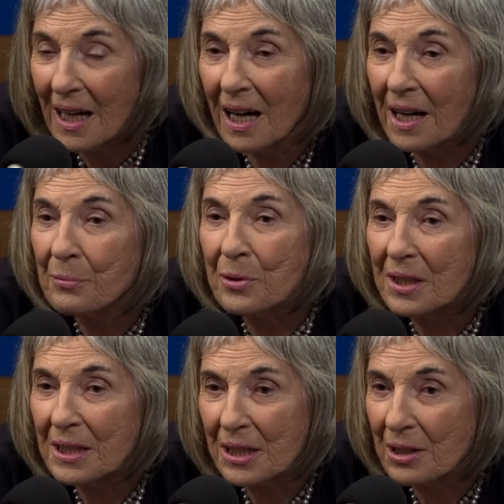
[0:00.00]
I
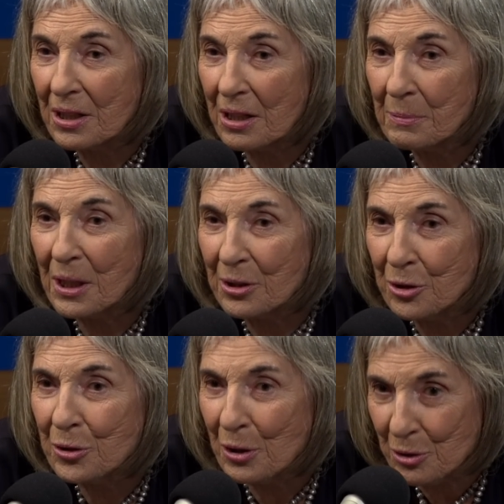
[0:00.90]
really don't know, but I
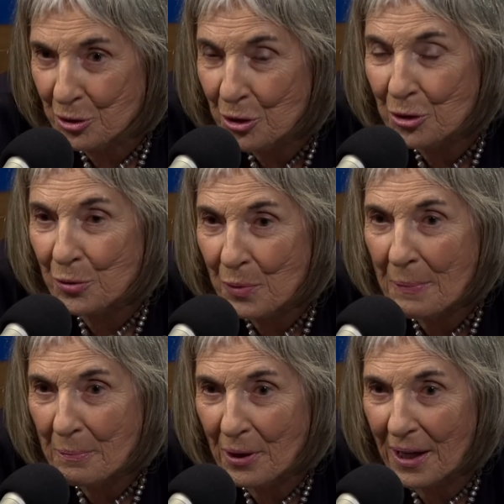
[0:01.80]
do know it's not a
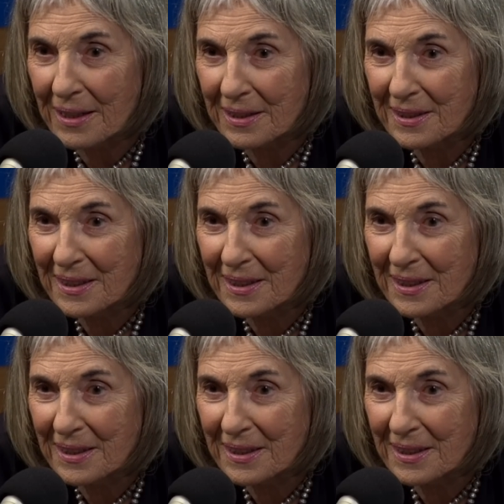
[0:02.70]
Rembrandt.